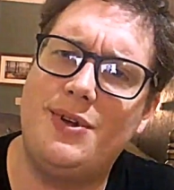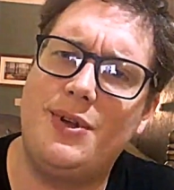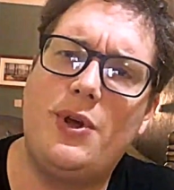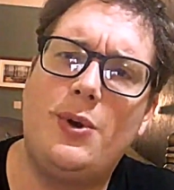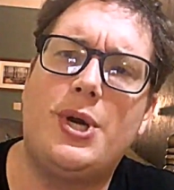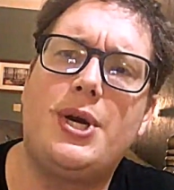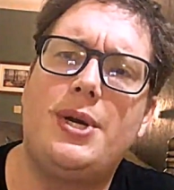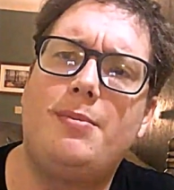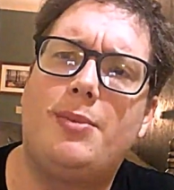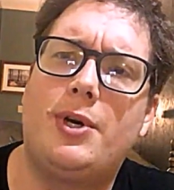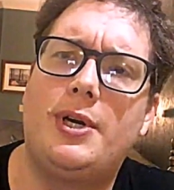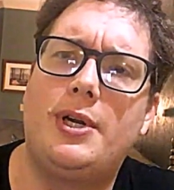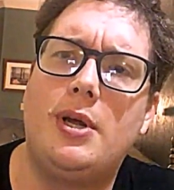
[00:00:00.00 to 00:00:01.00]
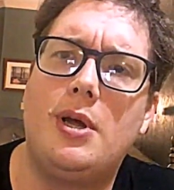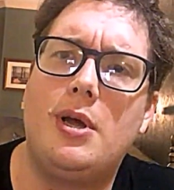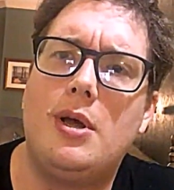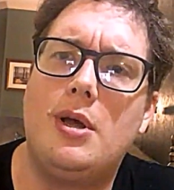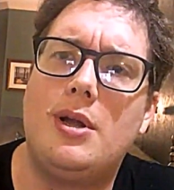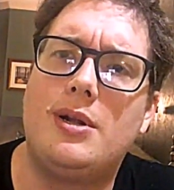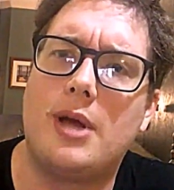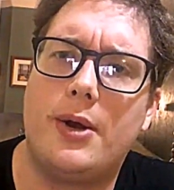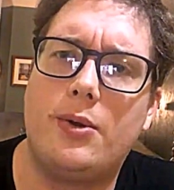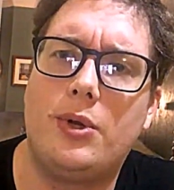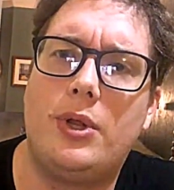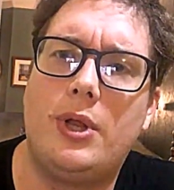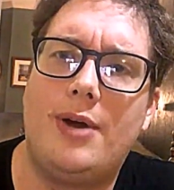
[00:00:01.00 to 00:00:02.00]
even though it couldn't put
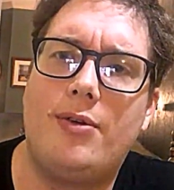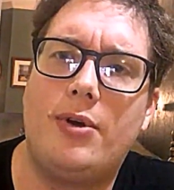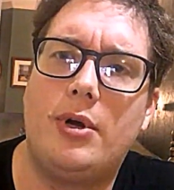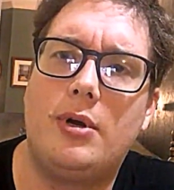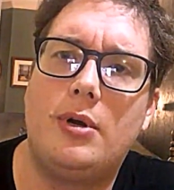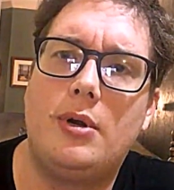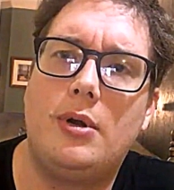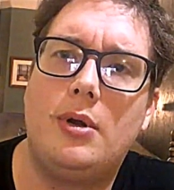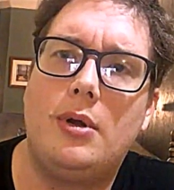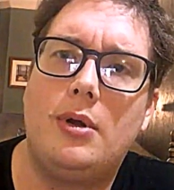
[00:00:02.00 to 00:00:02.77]
Donald Glover